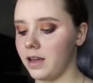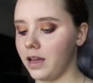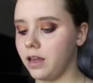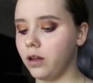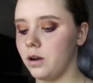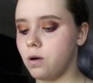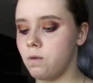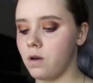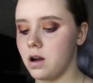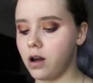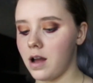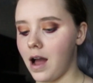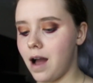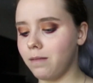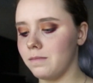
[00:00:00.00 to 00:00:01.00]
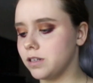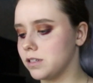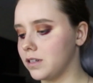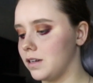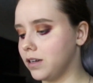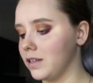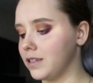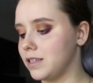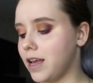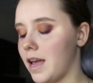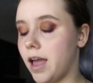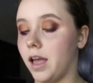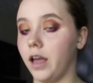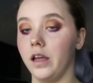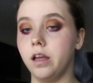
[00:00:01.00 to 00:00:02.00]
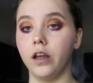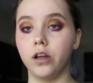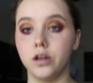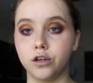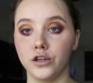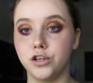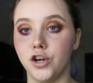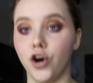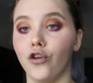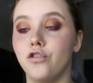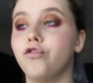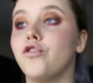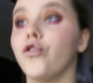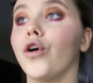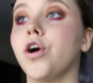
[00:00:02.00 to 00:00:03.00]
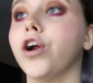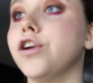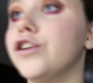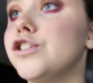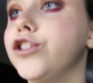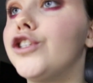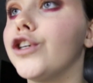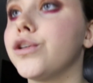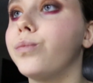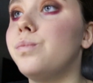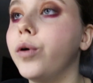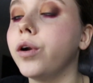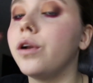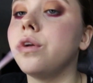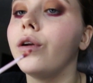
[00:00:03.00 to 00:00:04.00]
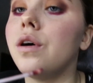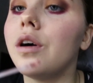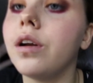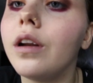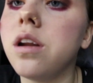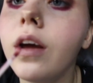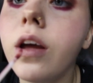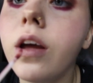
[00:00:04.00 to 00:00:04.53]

And you know what, I'm just gonna say go for it, just put it on